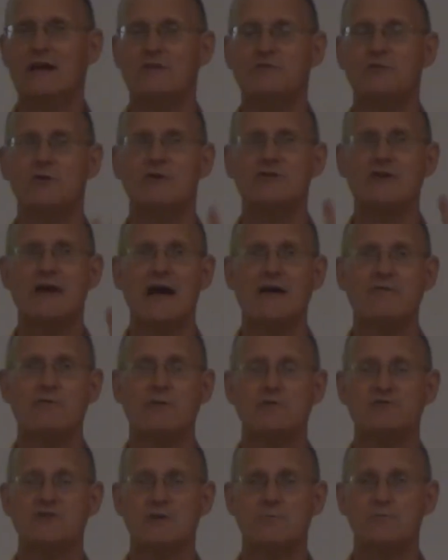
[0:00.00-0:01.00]
If there ever
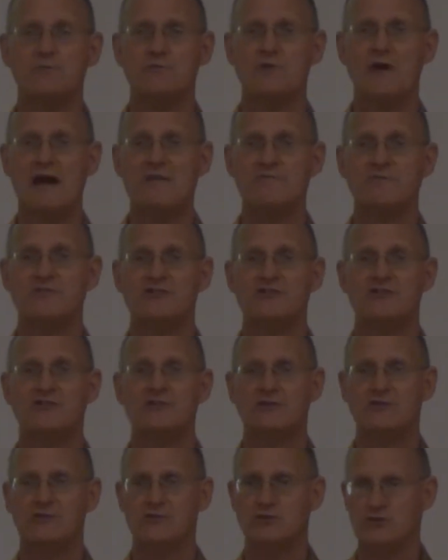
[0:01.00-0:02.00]
was a prophecy
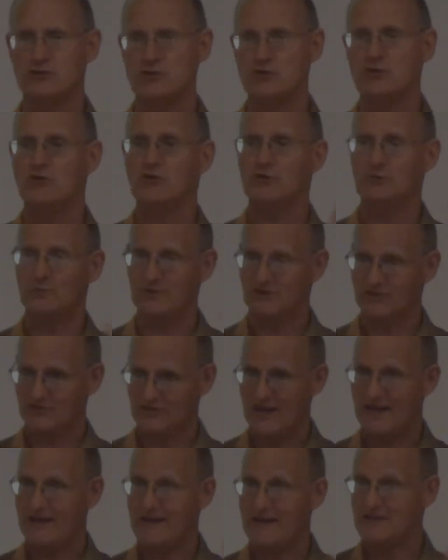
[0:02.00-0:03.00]
that the Jews would
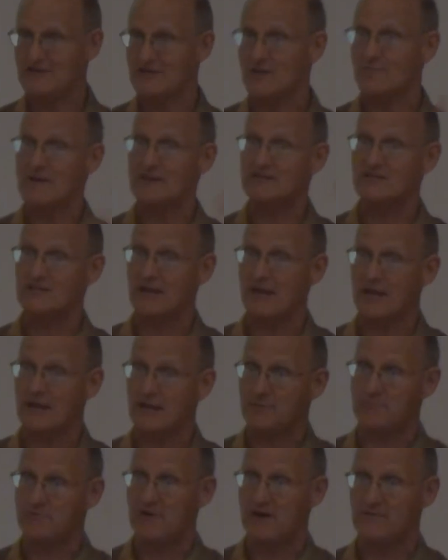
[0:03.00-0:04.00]
say is a
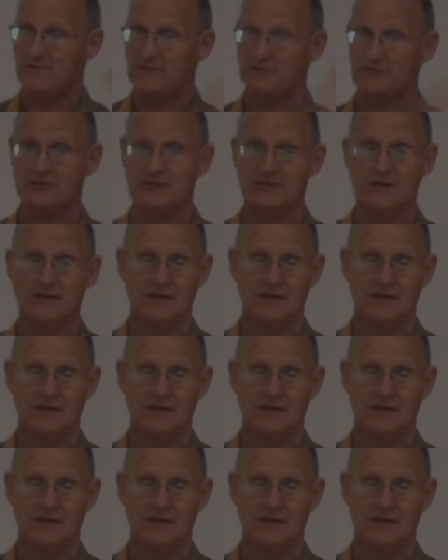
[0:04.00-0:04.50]
messianic prophecy,